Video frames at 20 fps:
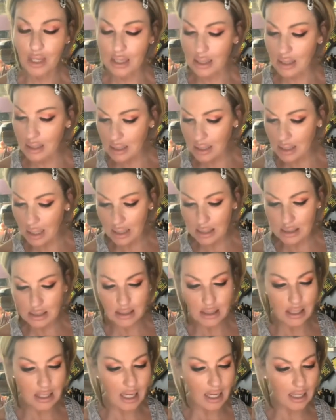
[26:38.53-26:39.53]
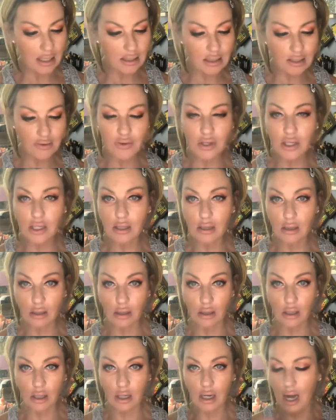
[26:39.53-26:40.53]
I think that is the end of the
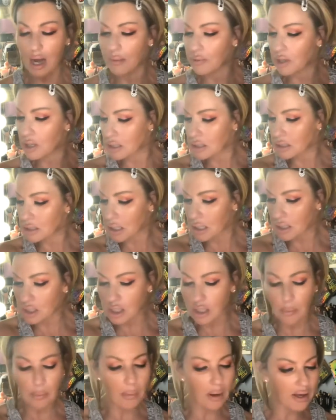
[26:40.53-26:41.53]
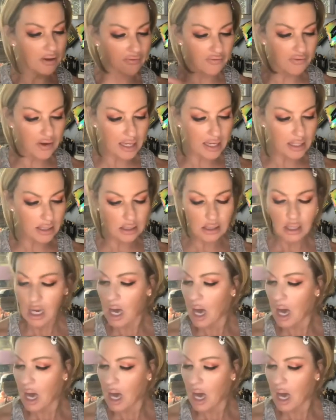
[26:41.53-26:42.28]
look. I'm going to touch up my face.